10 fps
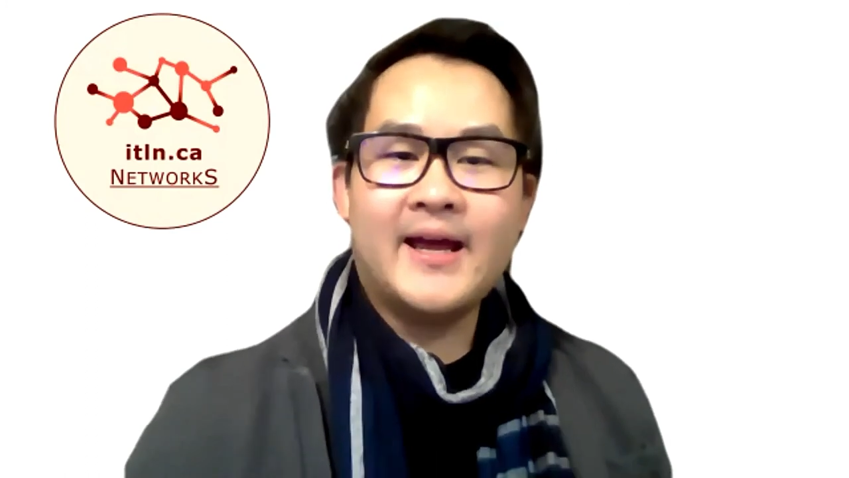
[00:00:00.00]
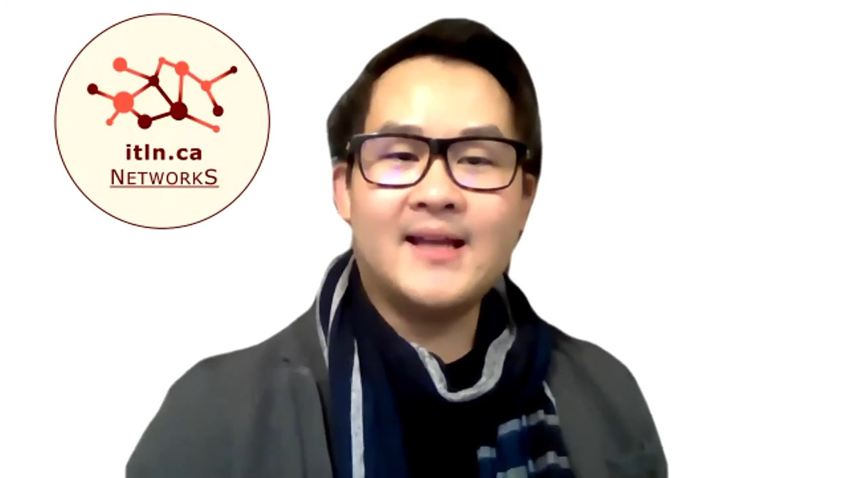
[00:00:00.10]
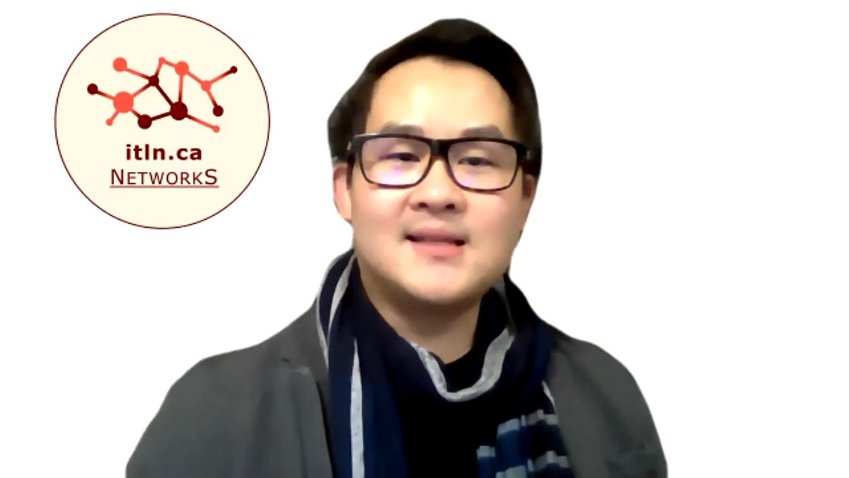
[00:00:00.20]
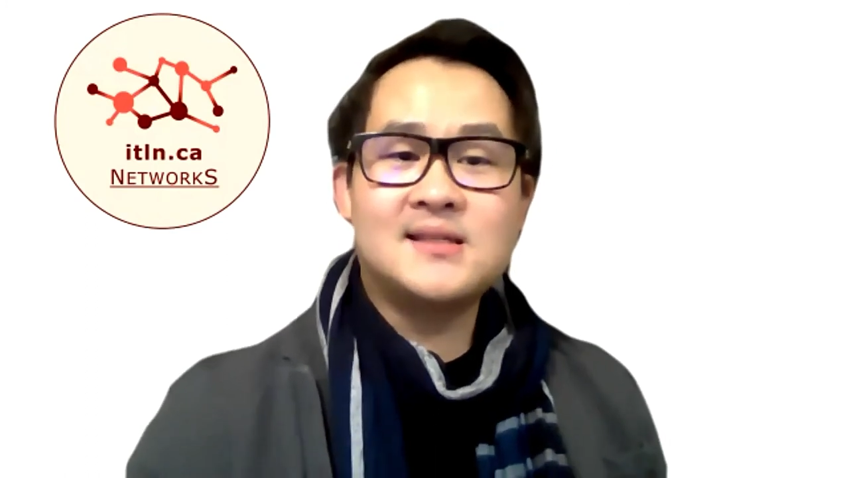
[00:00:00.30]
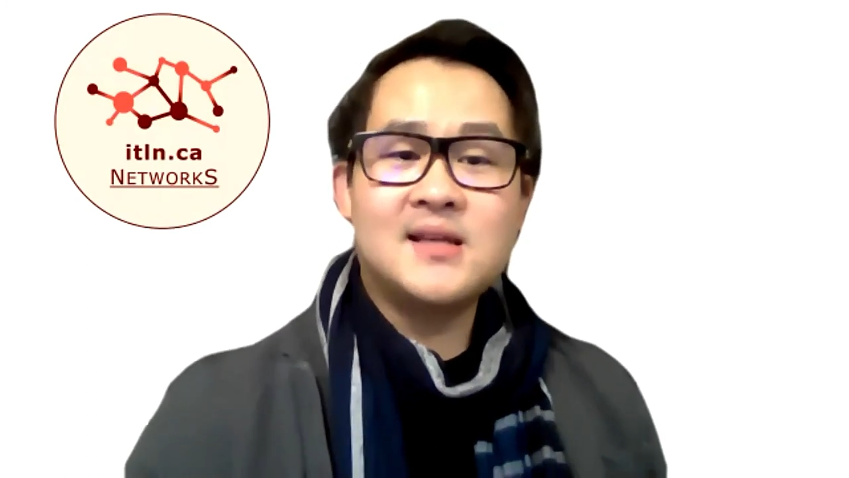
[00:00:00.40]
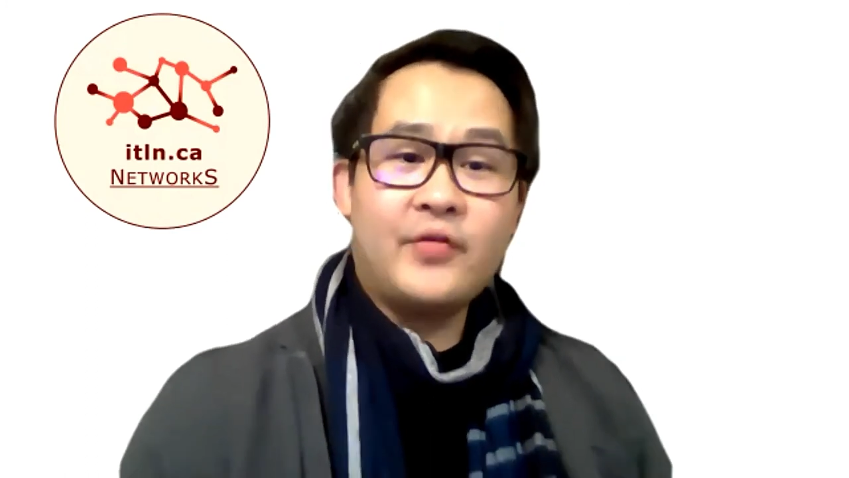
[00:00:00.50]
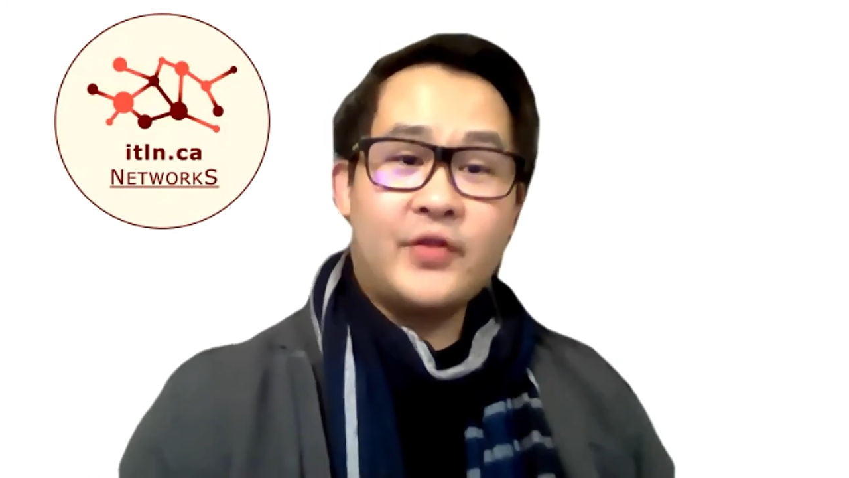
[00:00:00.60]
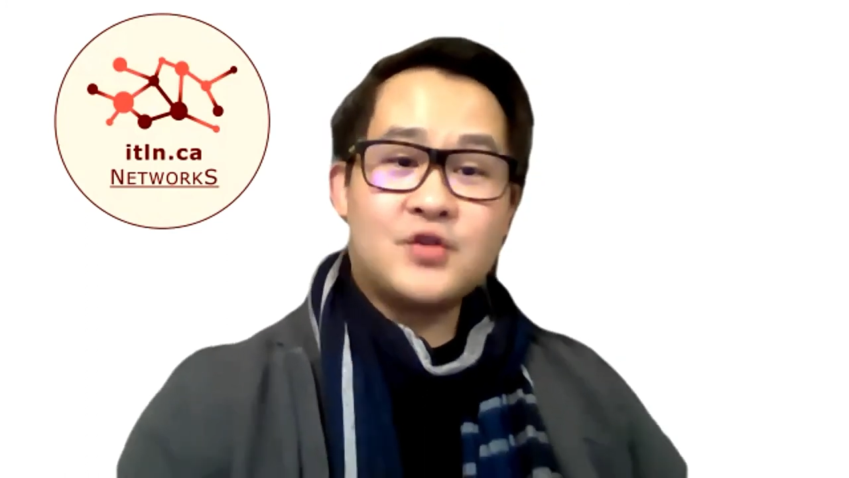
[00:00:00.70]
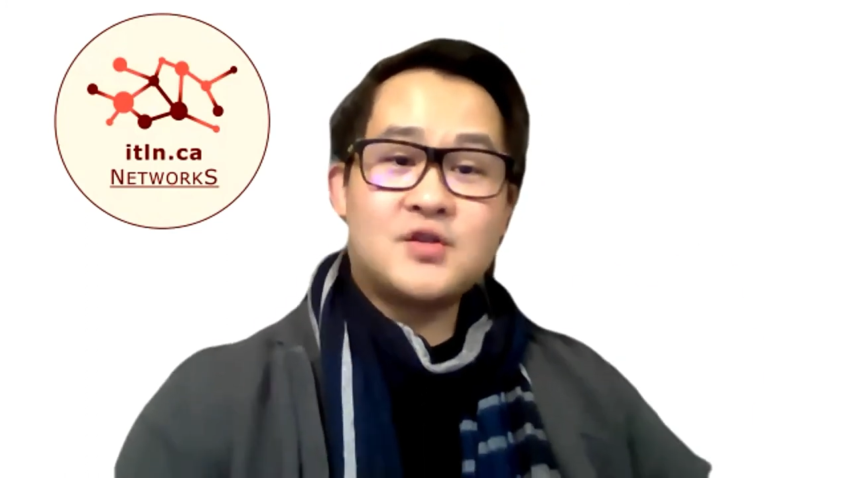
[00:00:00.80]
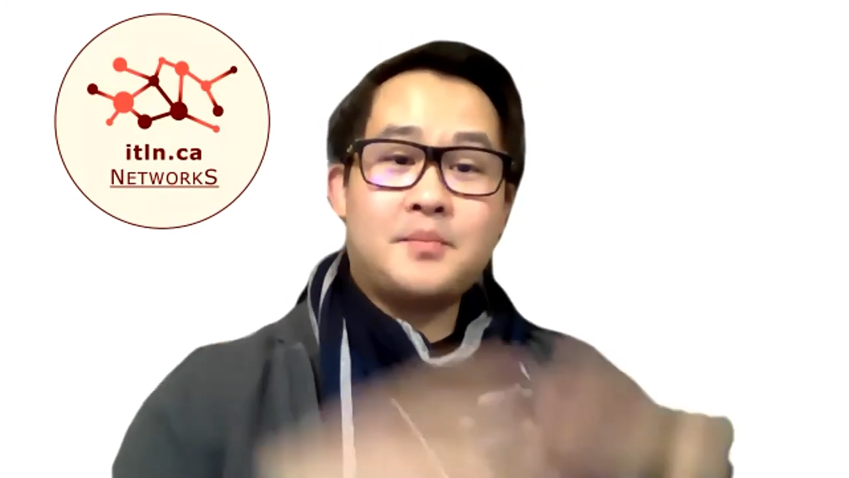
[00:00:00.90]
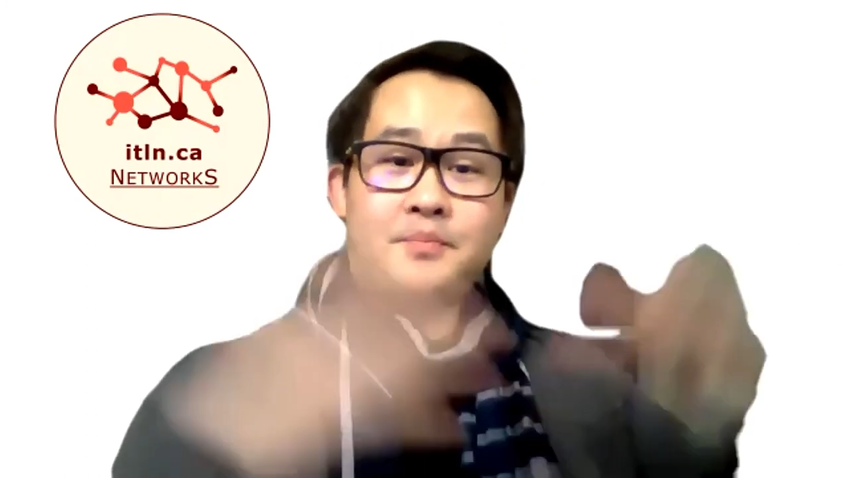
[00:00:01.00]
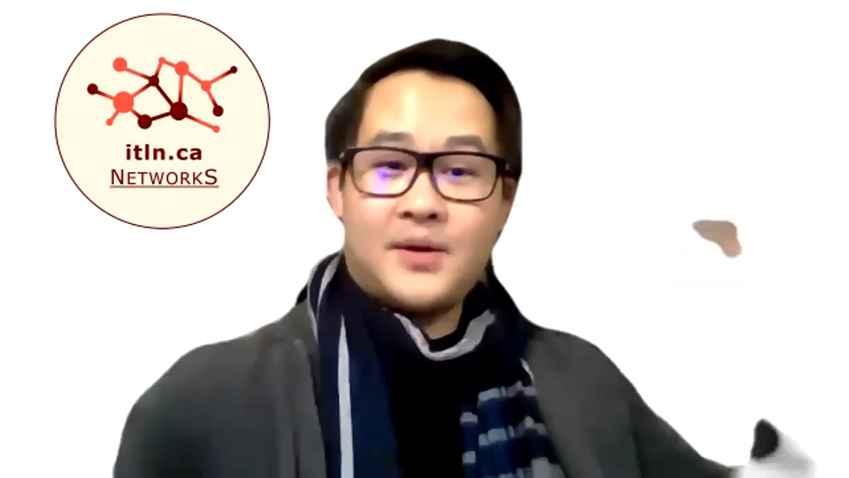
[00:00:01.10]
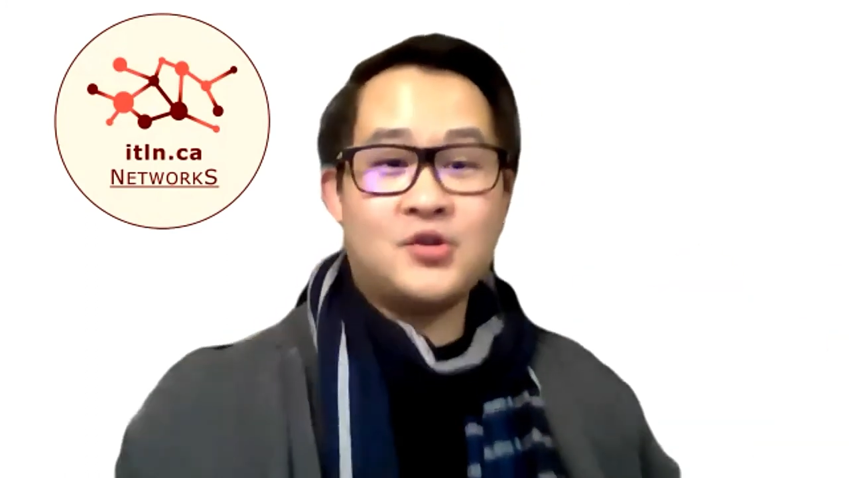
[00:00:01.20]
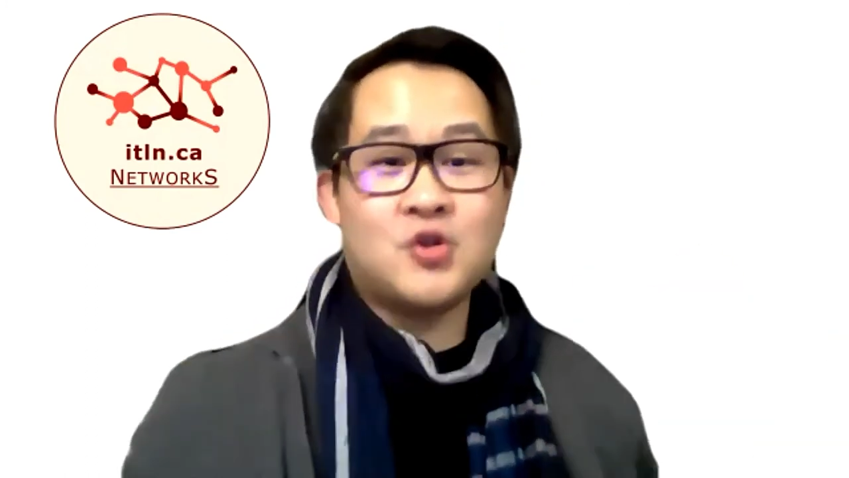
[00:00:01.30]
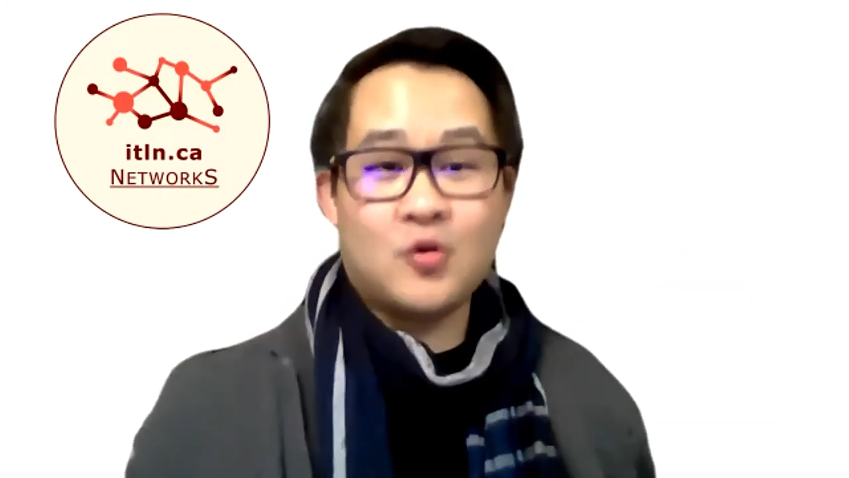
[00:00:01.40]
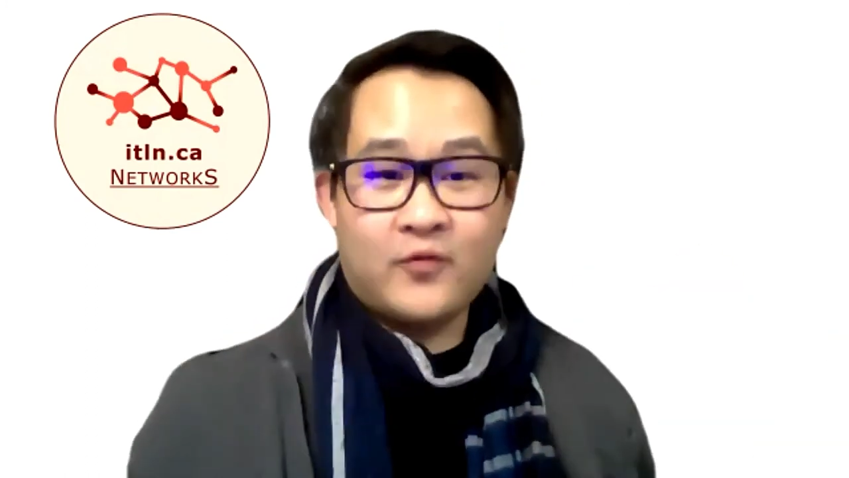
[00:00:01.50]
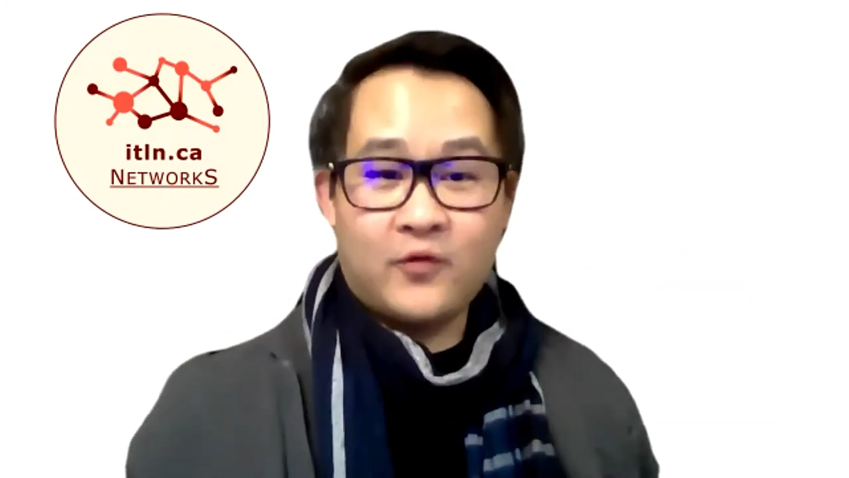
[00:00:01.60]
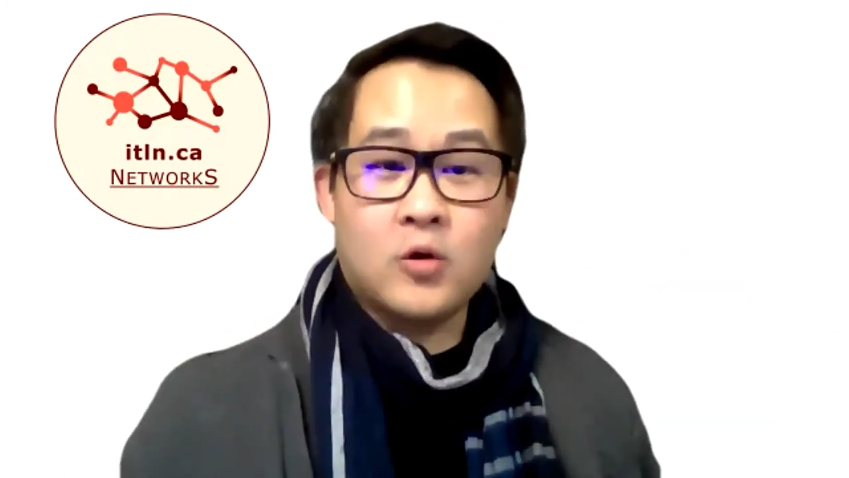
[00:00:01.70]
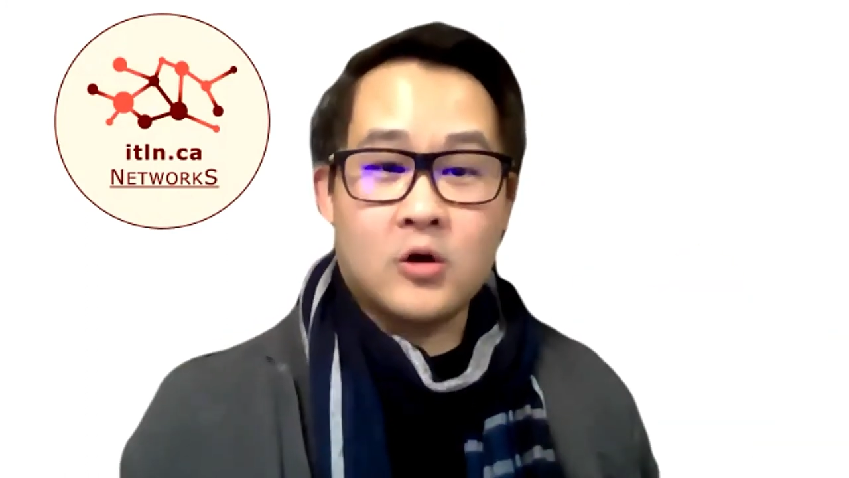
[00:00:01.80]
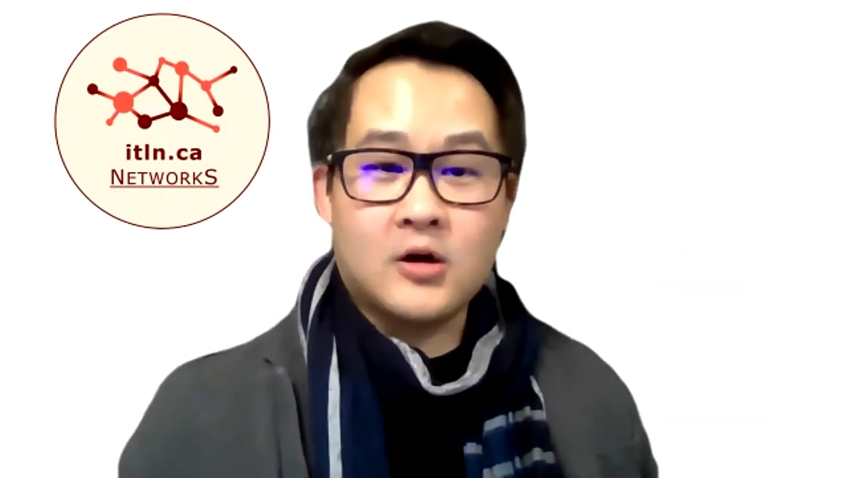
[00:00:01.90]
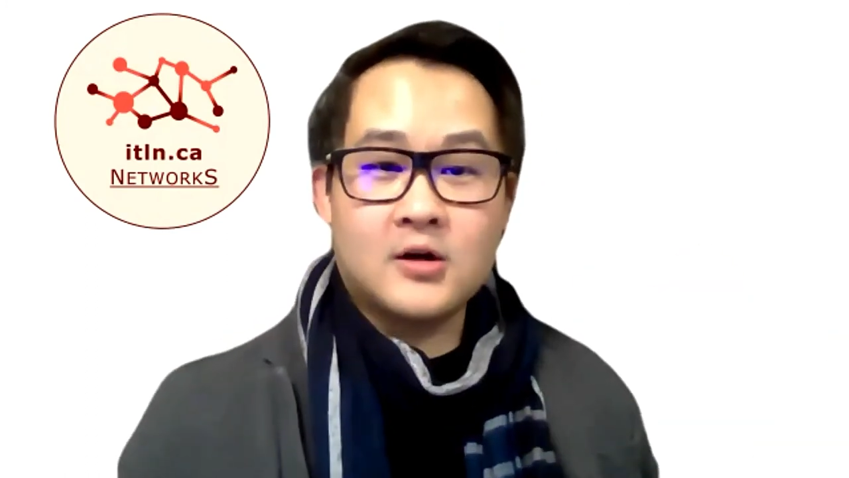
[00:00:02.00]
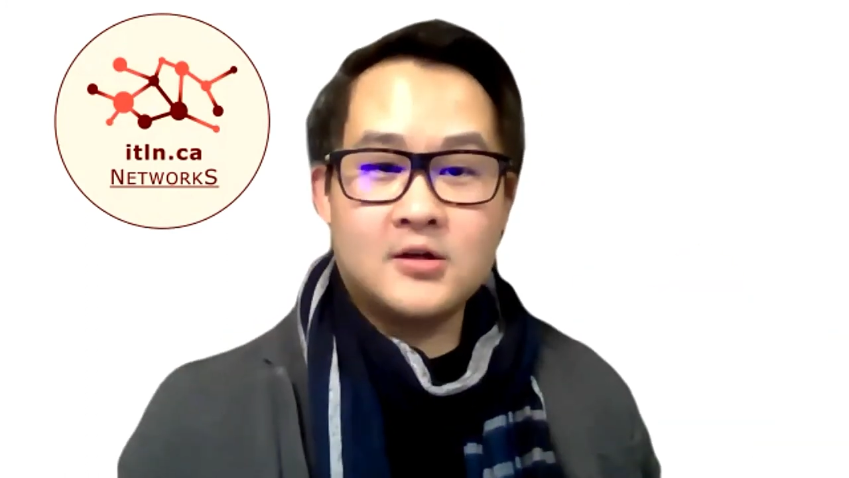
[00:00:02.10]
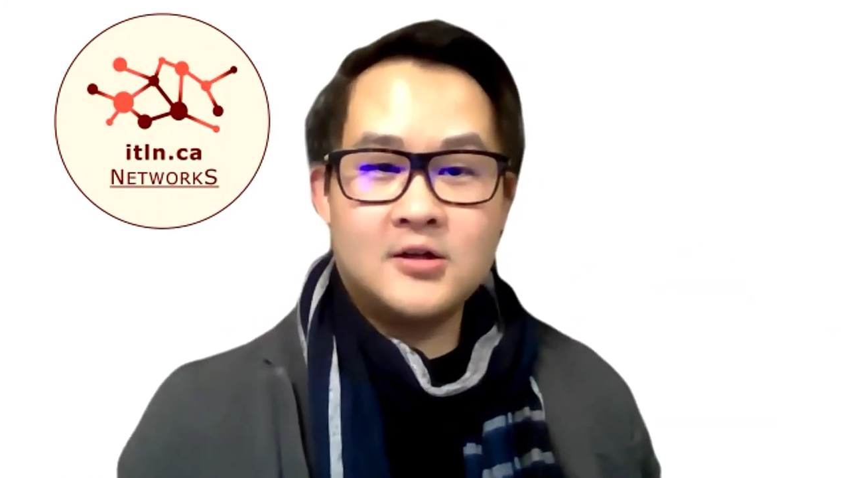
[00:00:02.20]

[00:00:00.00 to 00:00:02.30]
There's a bunch of work